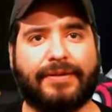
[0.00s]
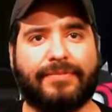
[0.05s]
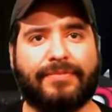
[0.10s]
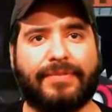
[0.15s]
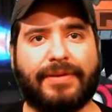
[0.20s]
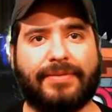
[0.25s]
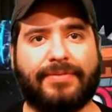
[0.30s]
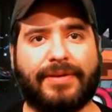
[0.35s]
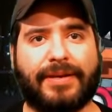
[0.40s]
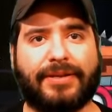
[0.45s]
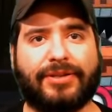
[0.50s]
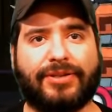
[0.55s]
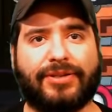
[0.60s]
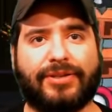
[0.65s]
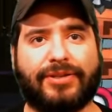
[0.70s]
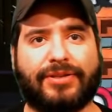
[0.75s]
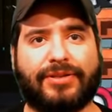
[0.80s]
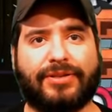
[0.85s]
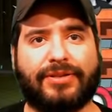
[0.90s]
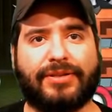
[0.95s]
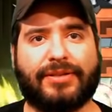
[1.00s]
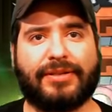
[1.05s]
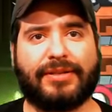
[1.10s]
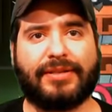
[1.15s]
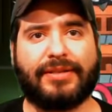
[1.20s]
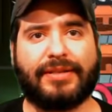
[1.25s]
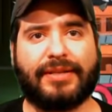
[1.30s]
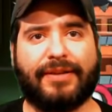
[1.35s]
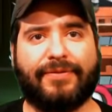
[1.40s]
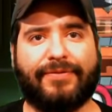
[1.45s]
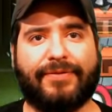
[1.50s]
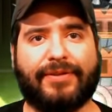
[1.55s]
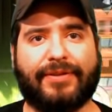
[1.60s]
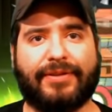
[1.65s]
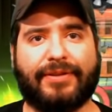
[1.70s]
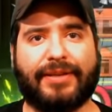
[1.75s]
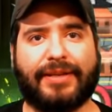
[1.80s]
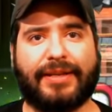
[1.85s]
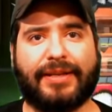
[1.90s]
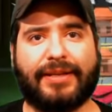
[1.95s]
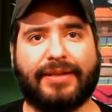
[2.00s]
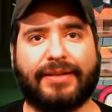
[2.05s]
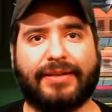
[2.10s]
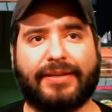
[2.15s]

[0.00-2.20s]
Maybe I should definitely